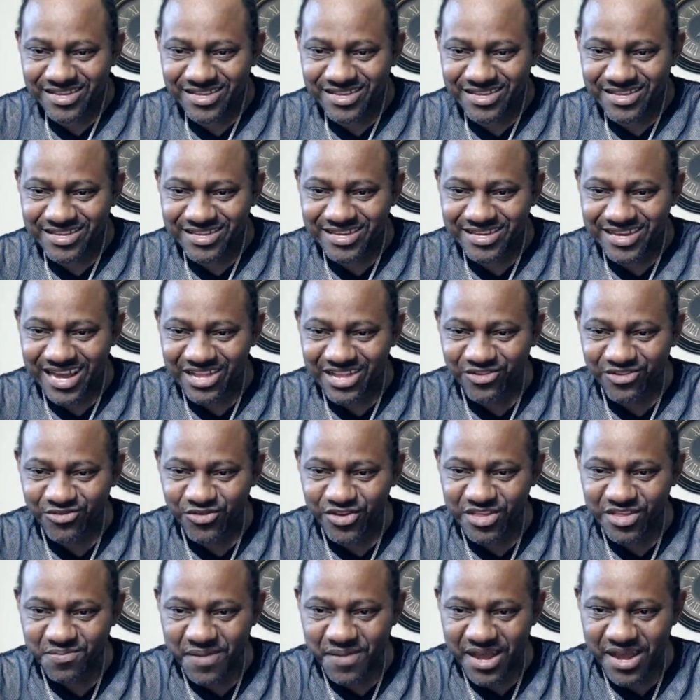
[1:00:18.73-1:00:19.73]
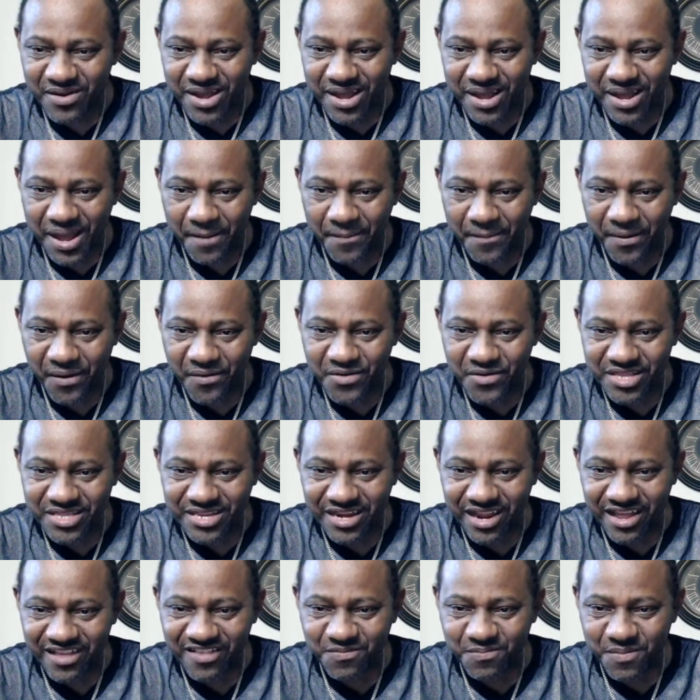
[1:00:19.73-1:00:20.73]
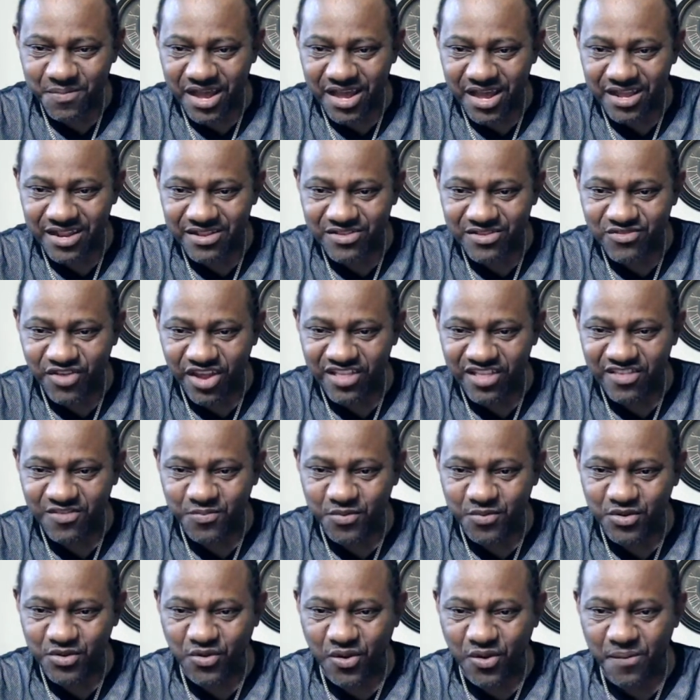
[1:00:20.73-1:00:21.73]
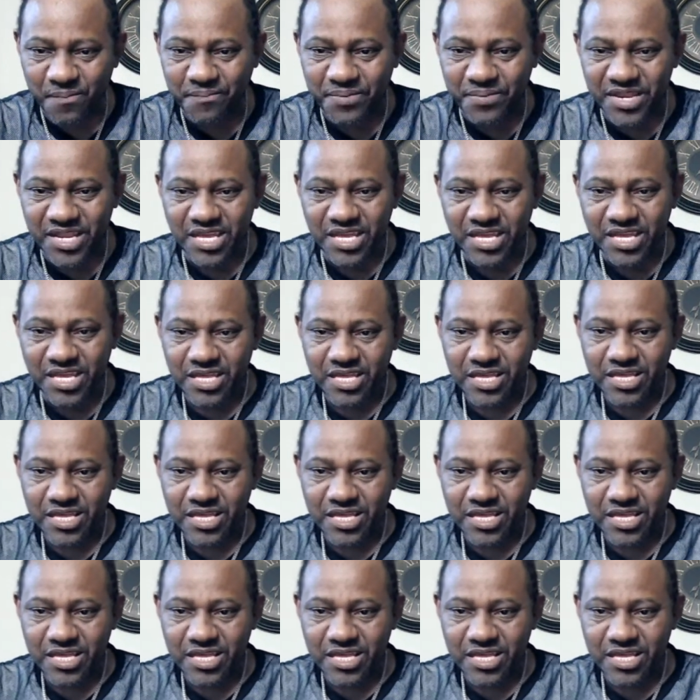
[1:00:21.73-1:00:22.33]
He got rich by operating a small transport company.